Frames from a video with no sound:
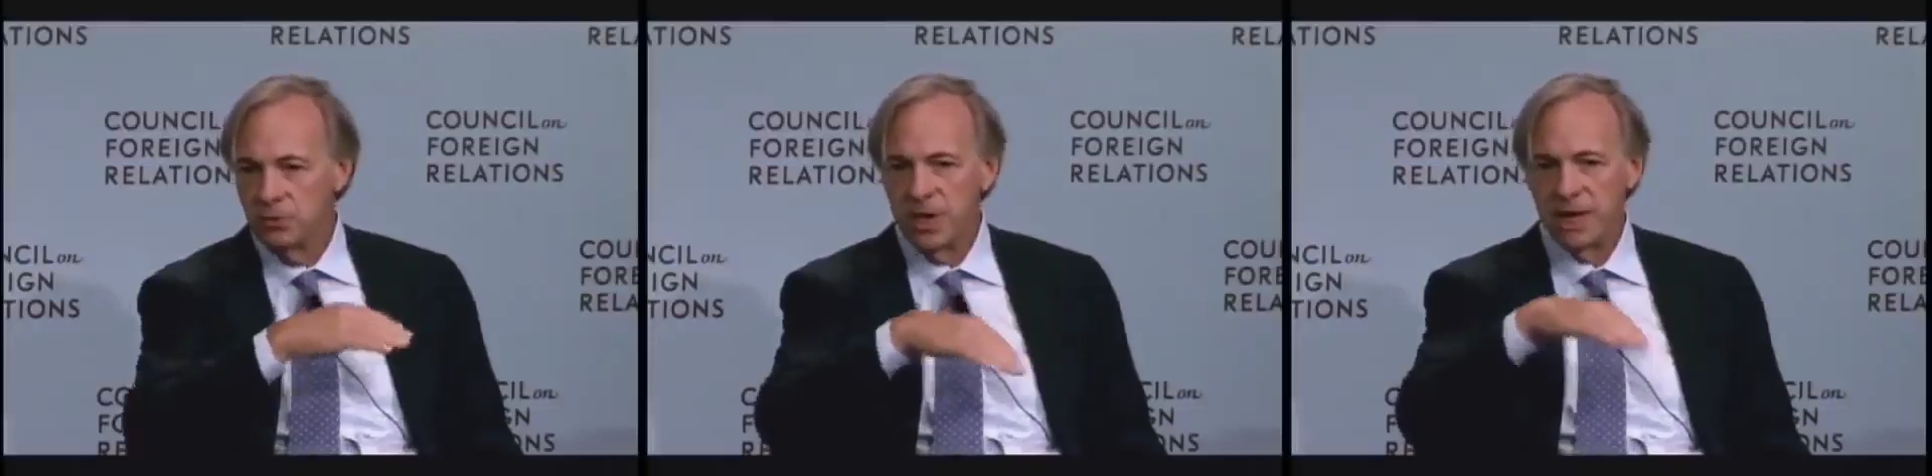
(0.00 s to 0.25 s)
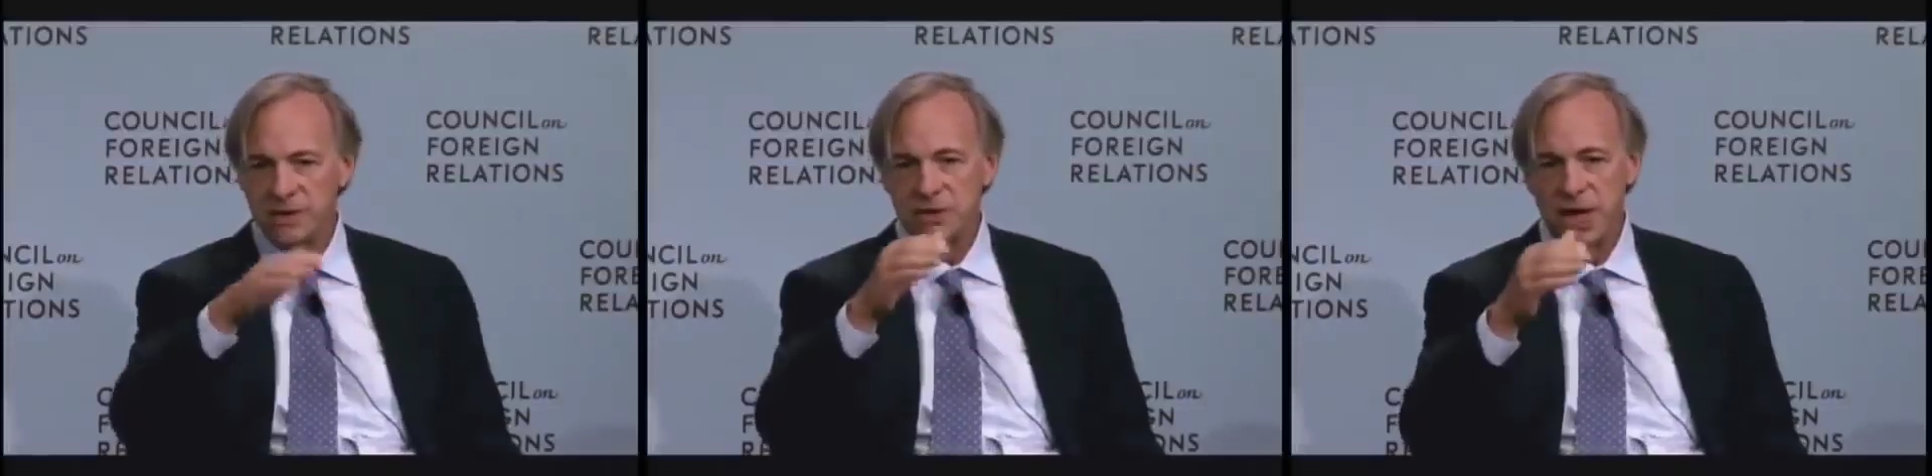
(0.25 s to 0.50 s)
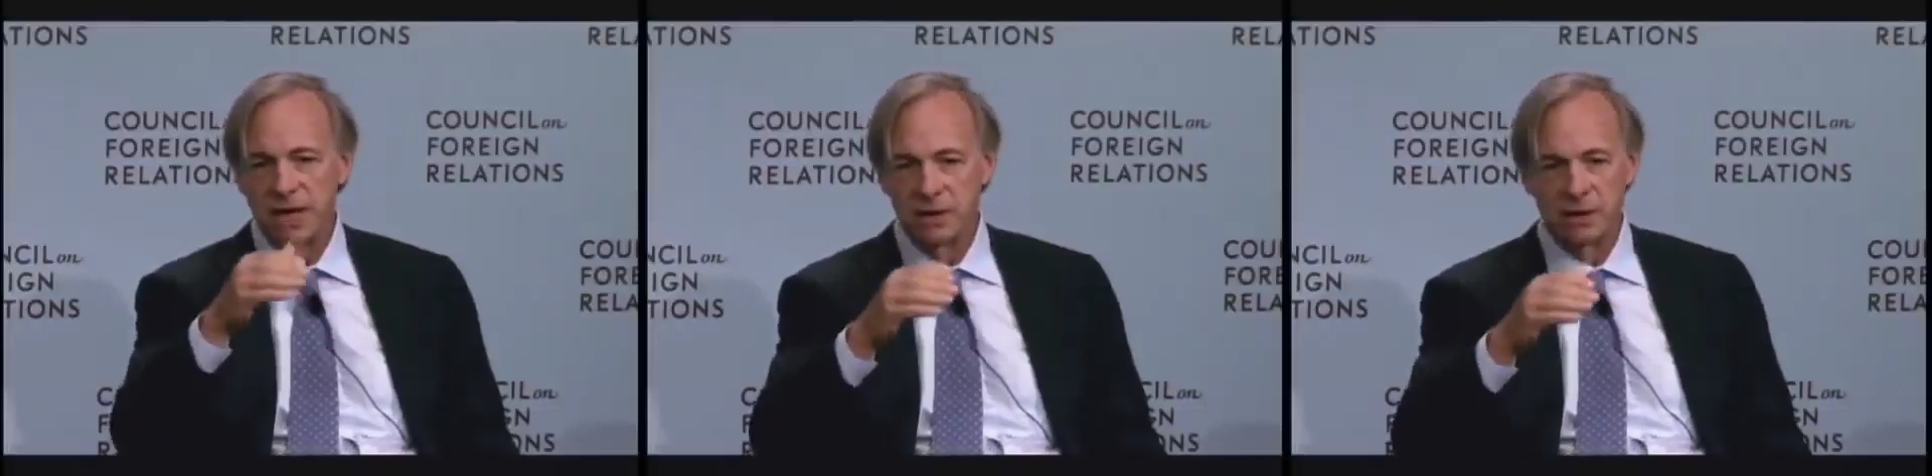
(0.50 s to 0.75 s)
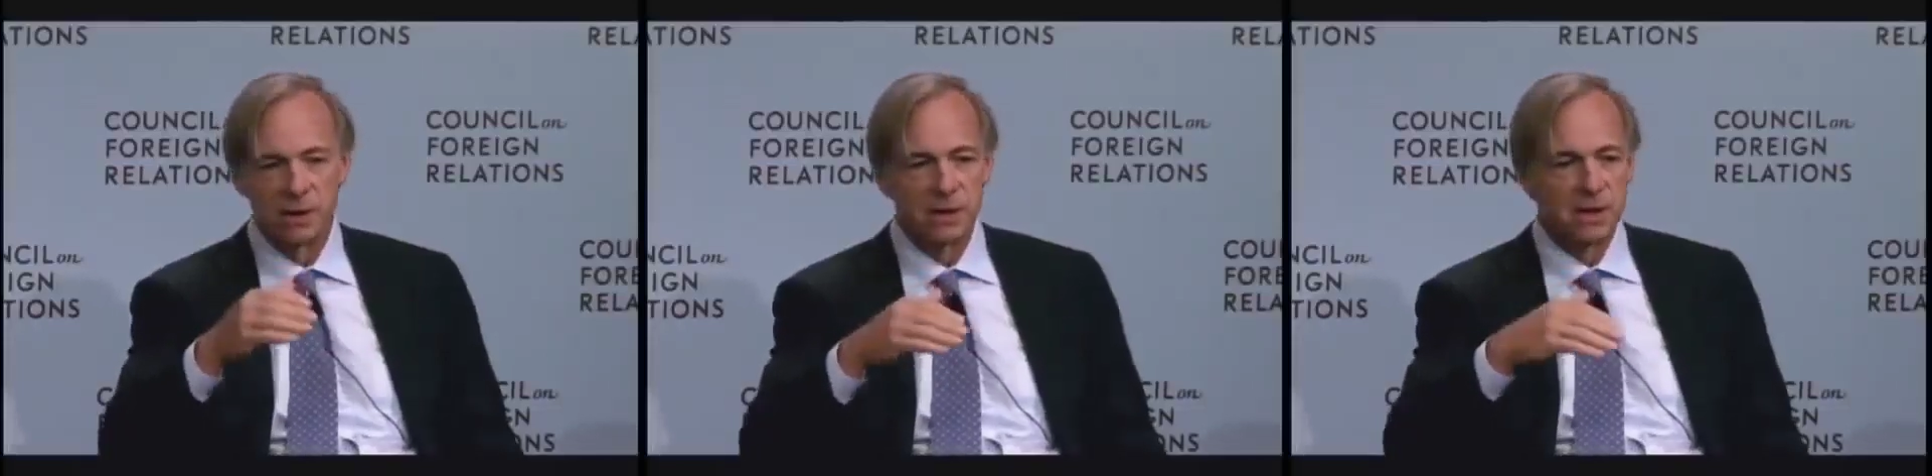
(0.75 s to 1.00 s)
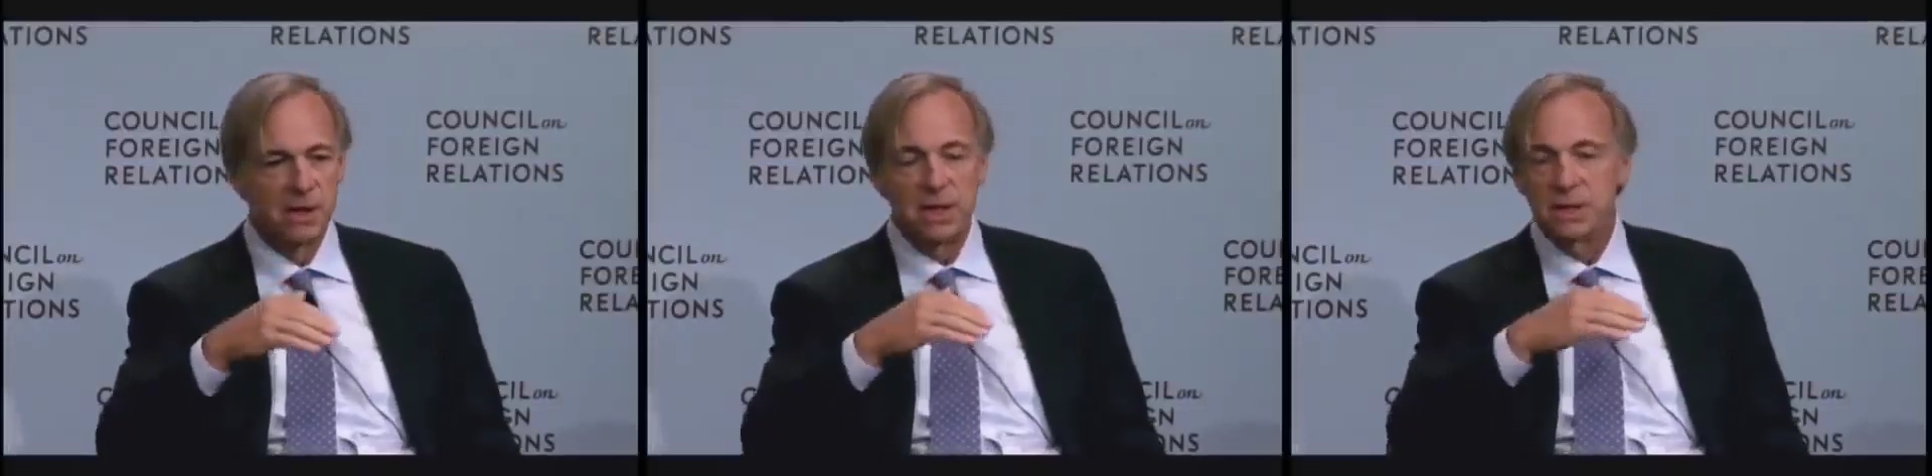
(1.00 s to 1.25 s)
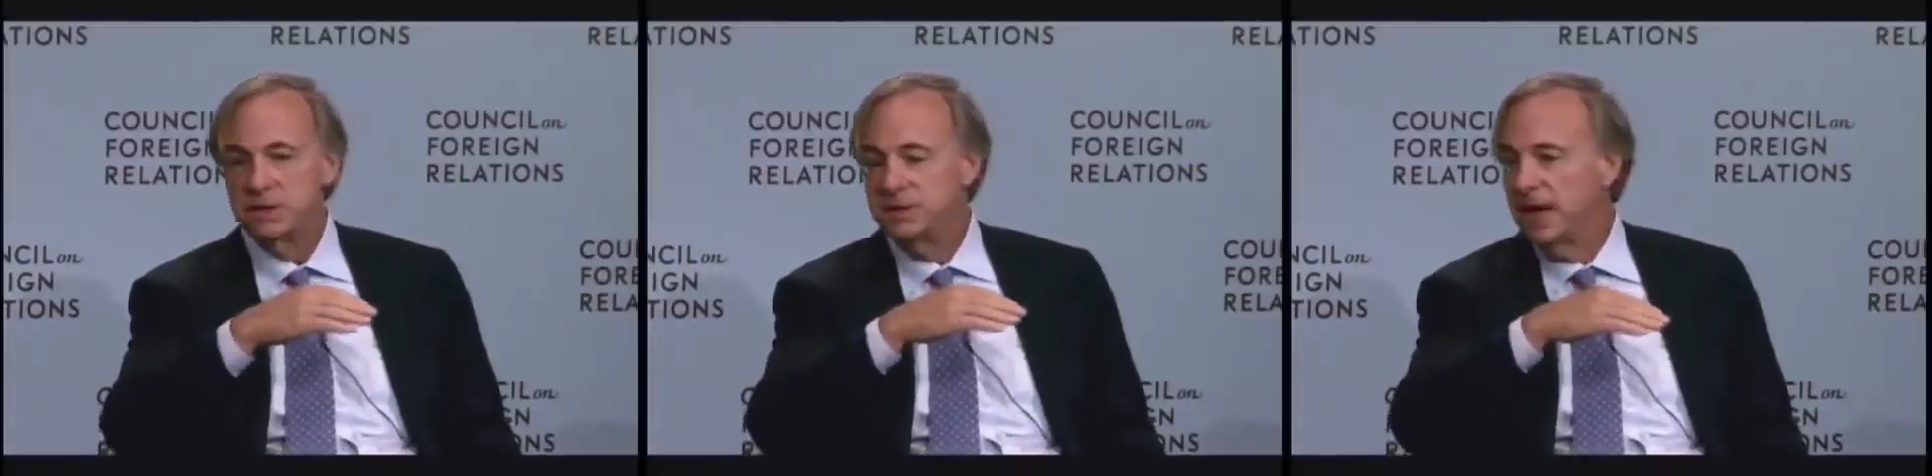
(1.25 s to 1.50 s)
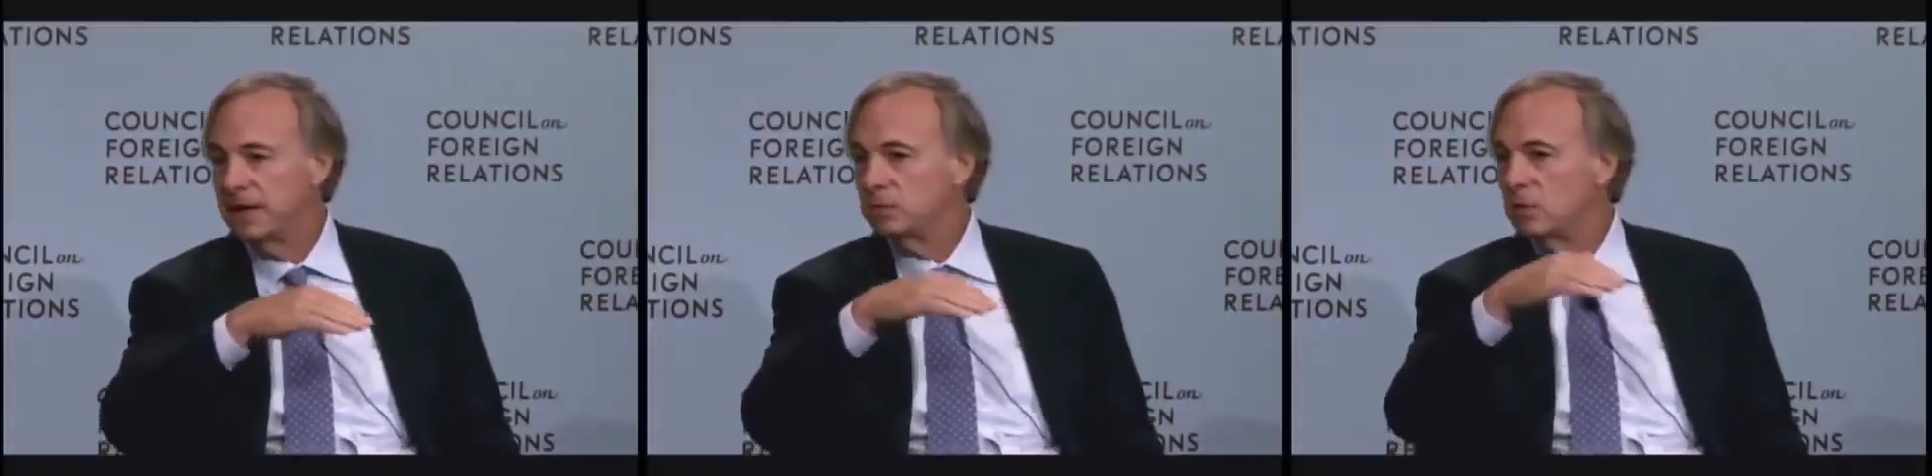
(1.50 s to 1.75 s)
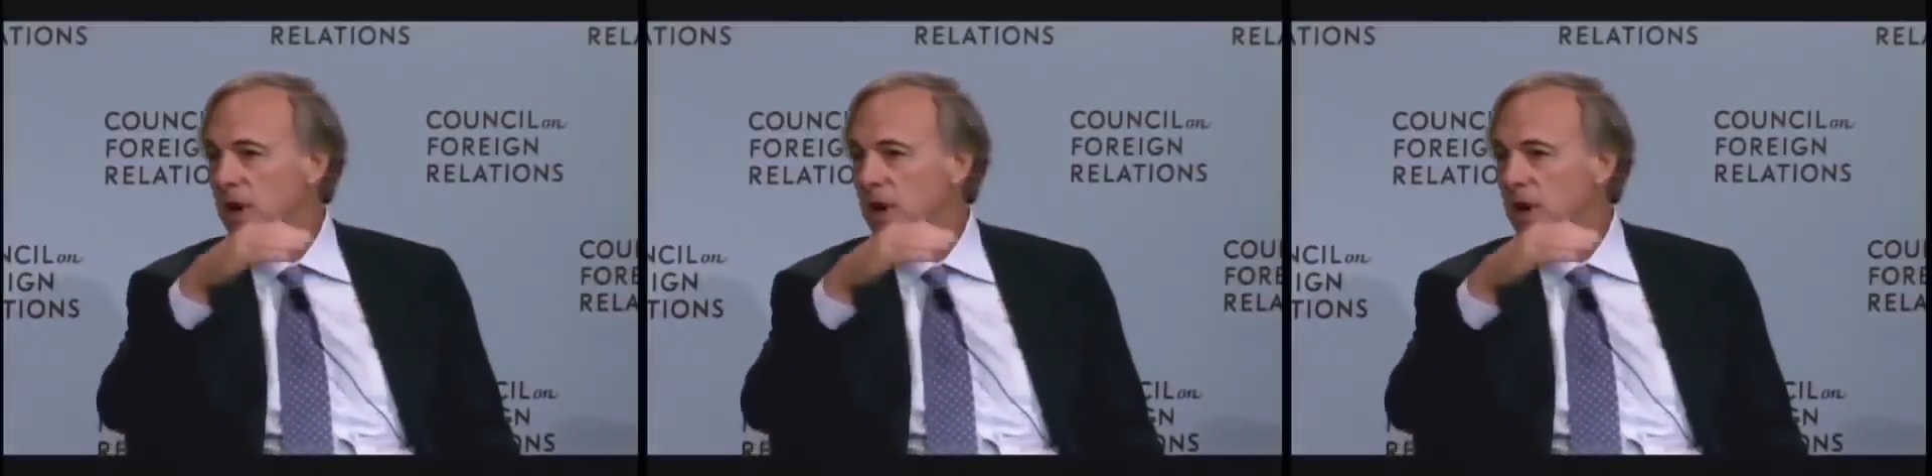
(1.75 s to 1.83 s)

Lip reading: Through that cycle, debt